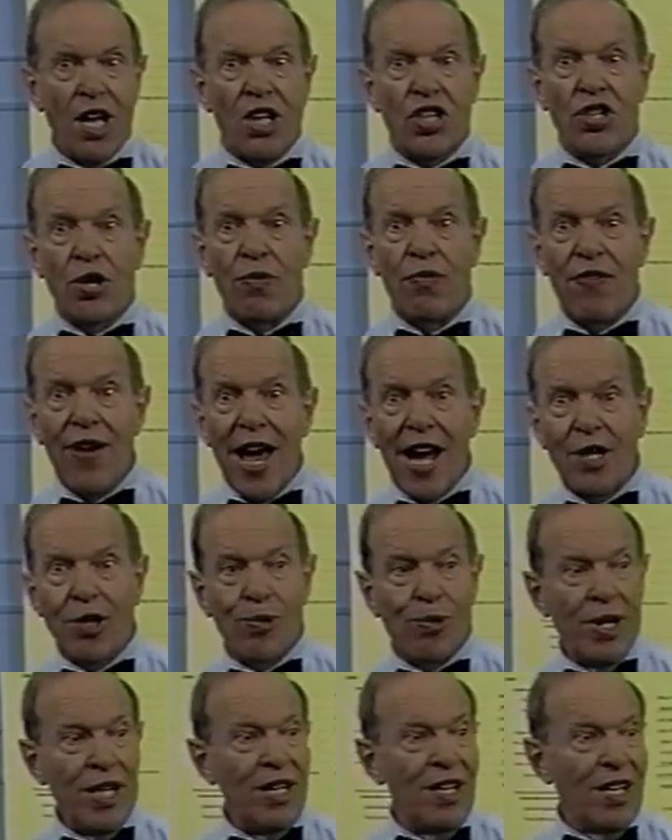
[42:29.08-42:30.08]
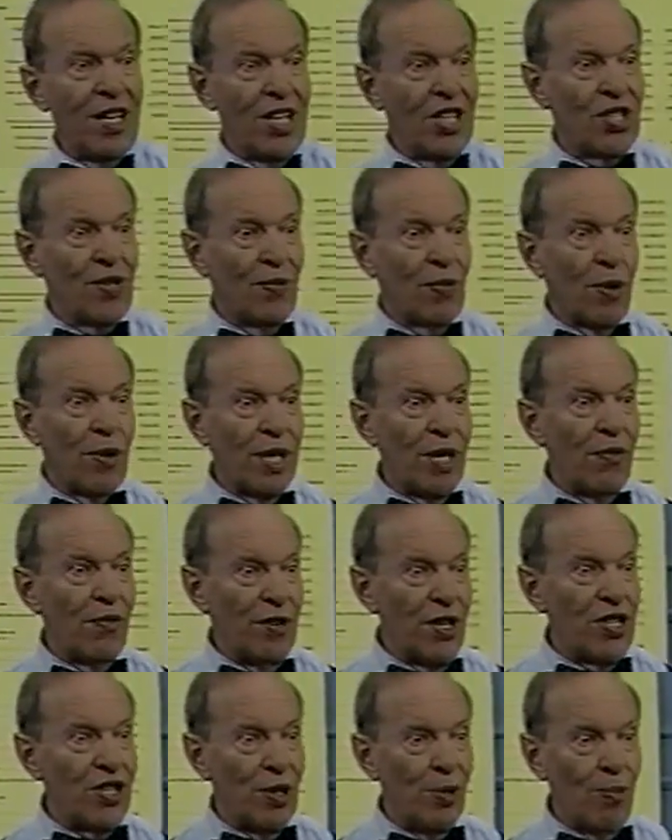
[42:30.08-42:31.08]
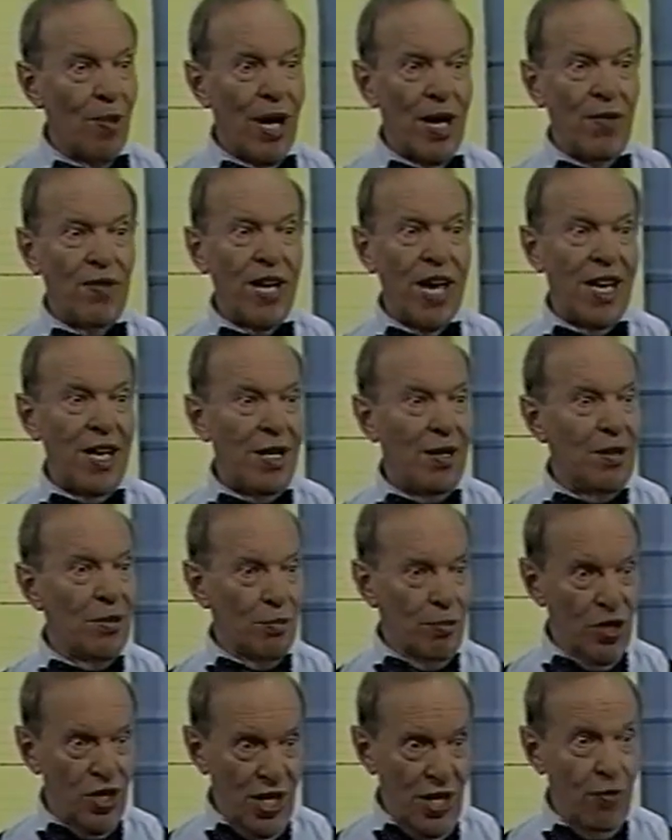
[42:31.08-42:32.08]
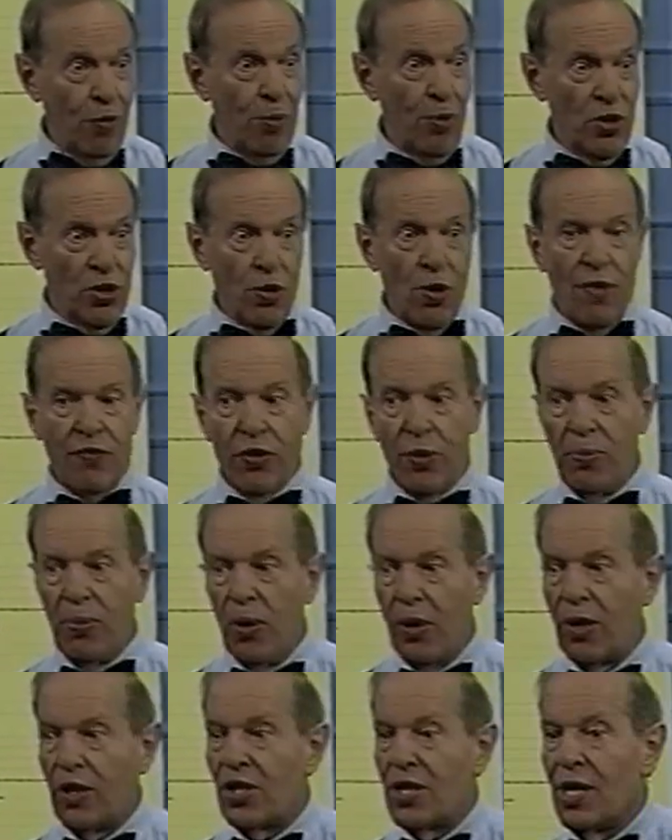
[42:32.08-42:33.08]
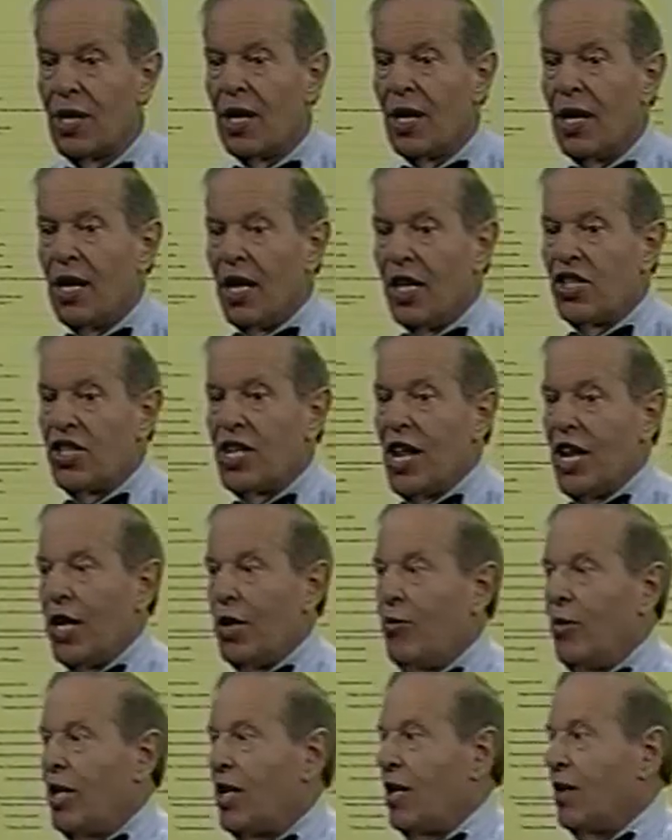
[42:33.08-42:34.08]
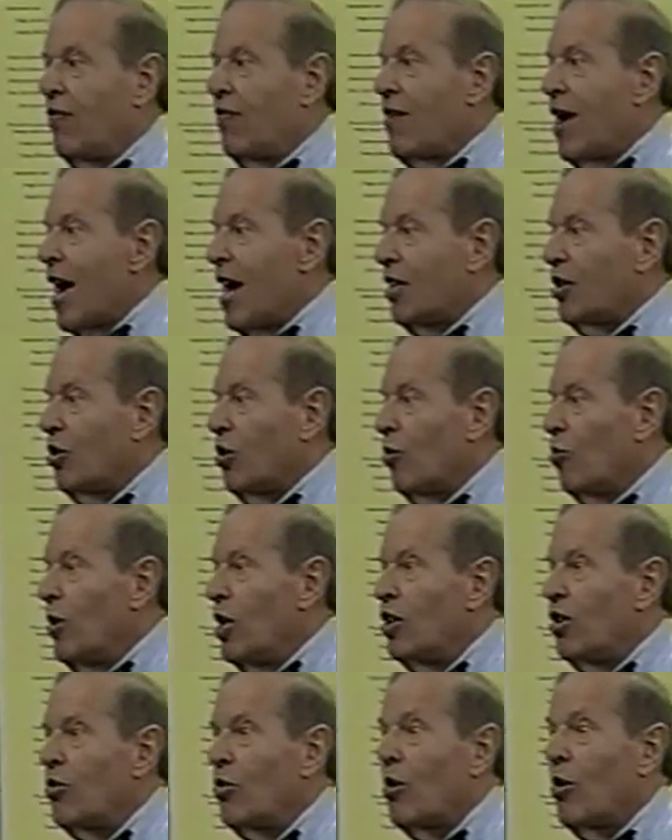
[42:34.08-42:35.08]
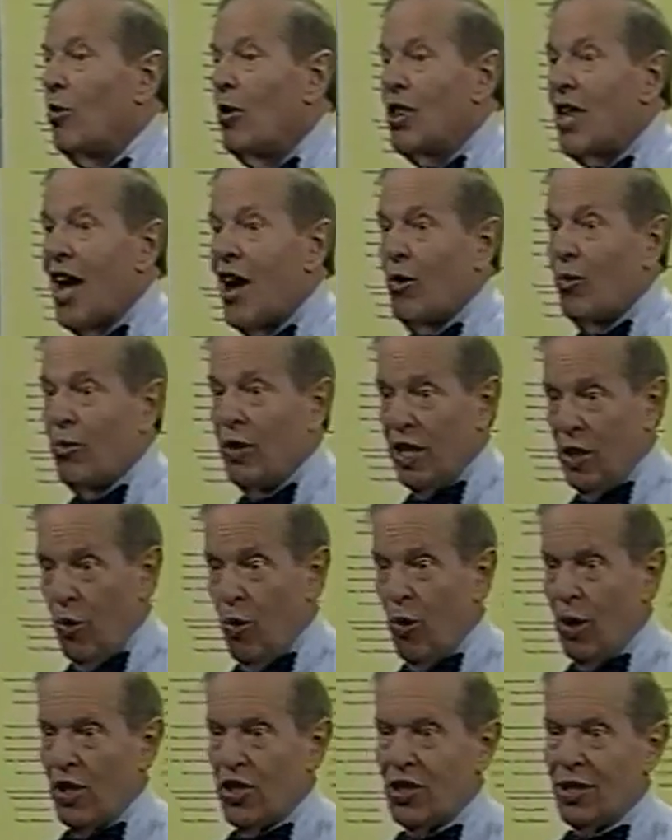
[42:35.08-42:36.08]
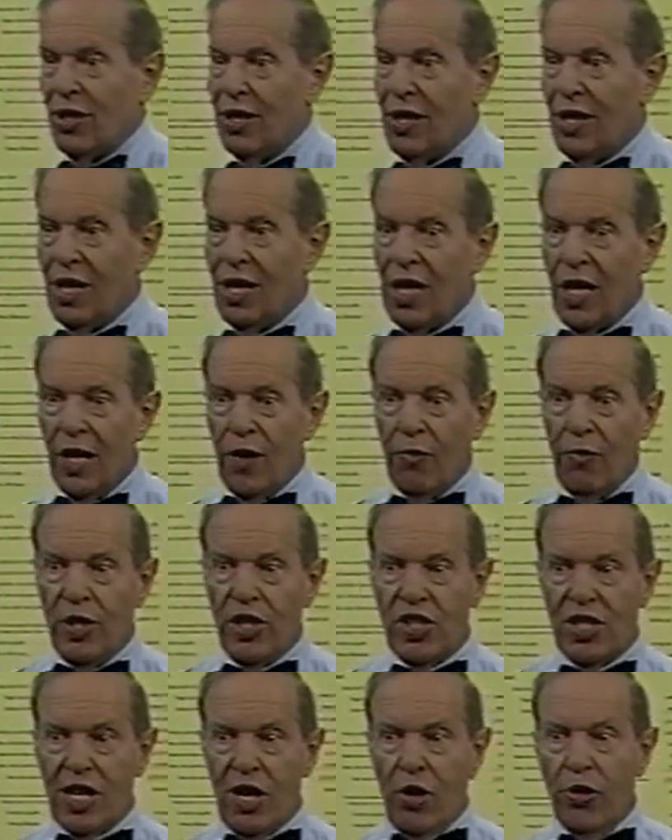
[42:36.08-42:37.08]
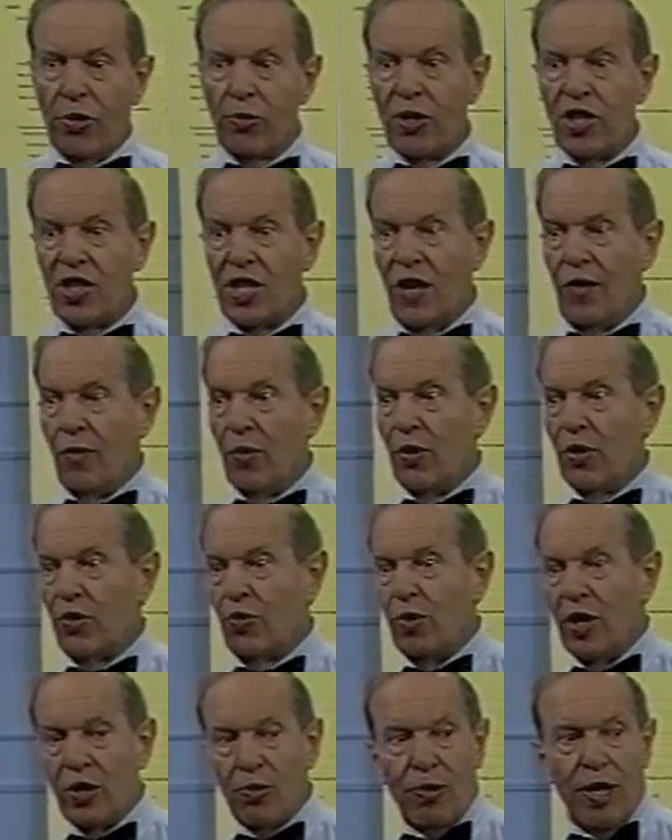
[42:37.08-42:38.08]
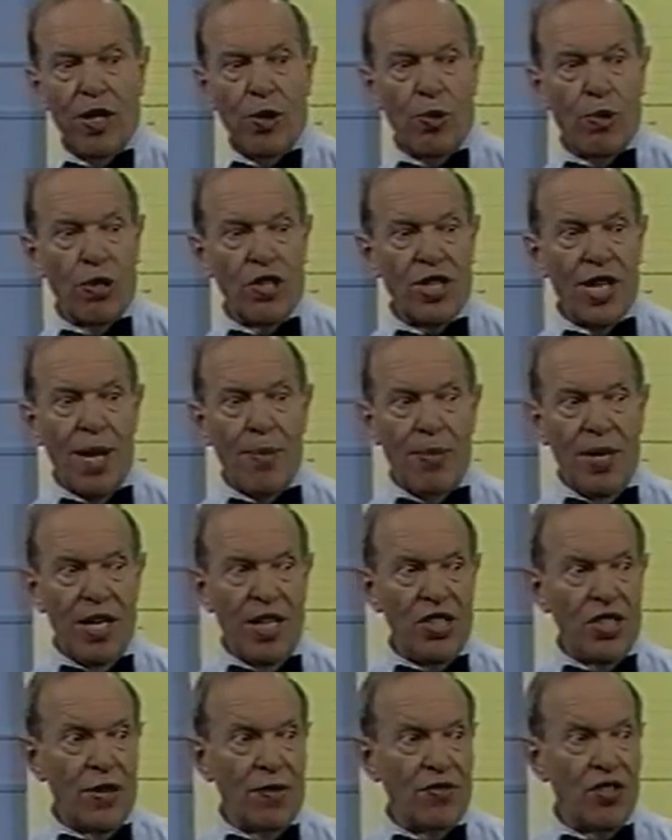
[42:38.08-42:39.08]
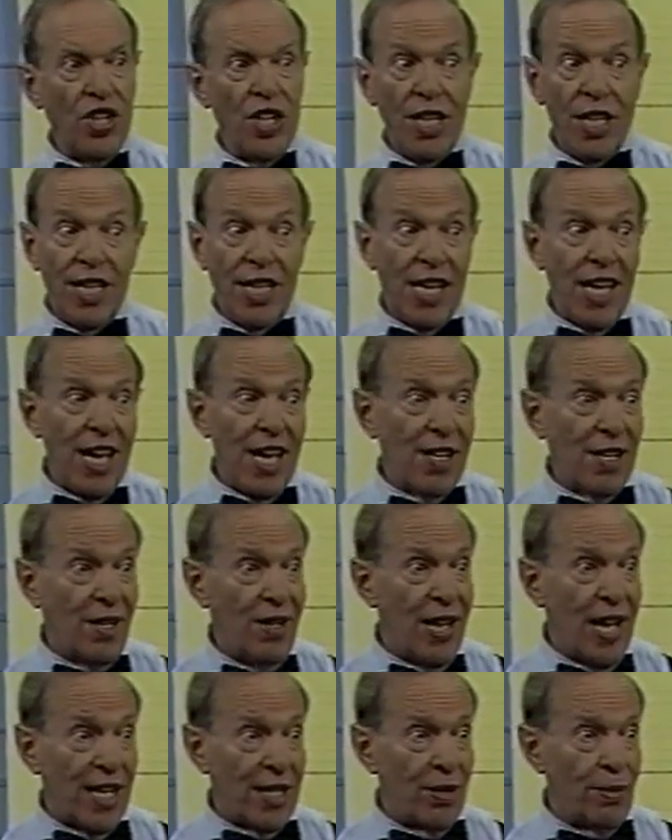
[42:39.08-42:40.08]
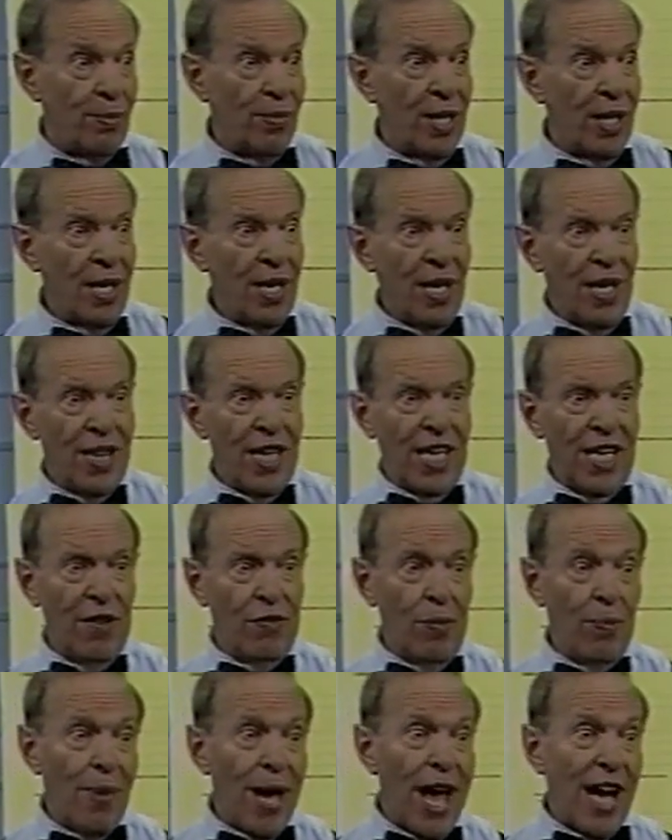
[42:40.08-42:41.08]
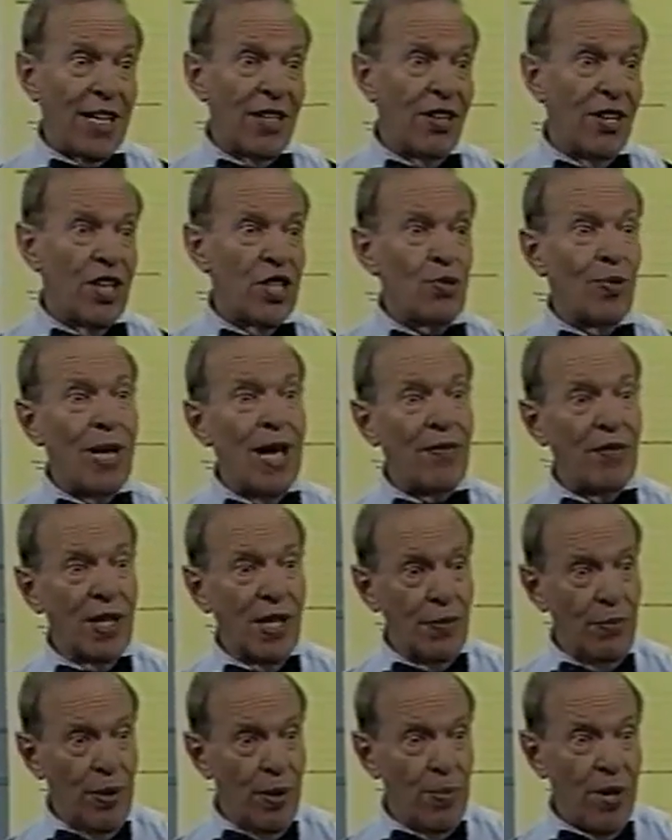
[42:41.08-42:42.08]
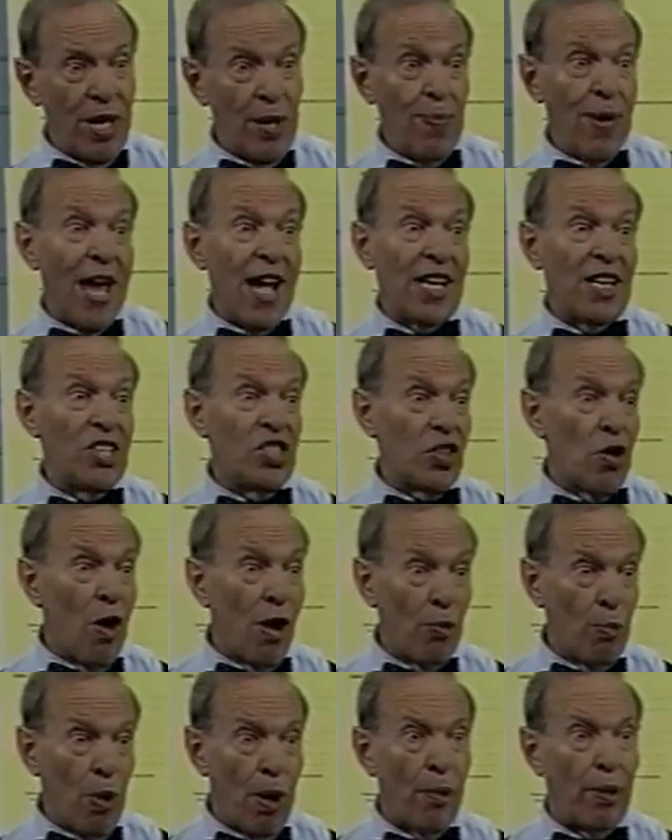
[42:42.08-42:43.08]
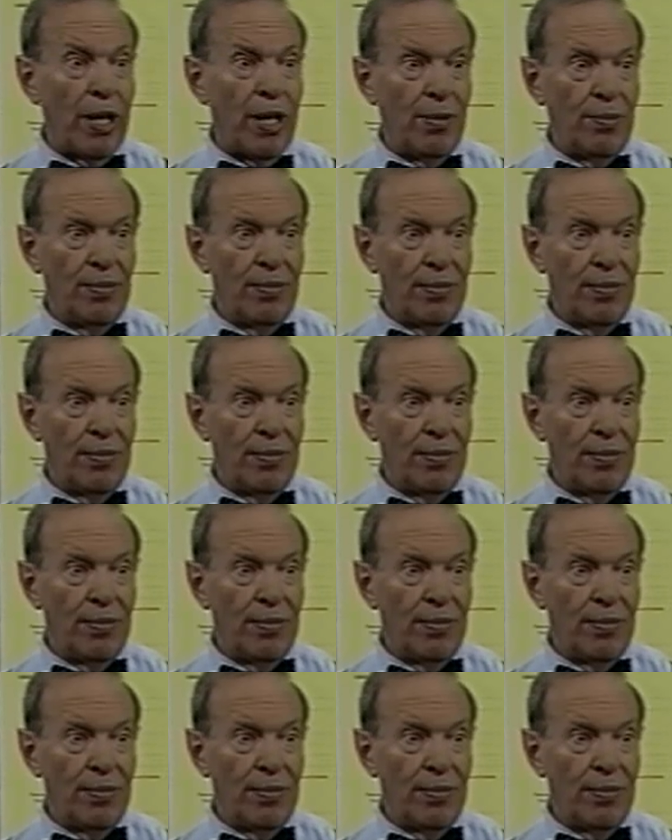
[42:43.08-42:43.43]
So factoring is a very efficient way of getting receivables off the books. Incidentally, we can factor with or without recourse. If we sell the receivables with recourse, that means if GE can't collect them, they give them back to us, we have to give them the money back, and it's our worry.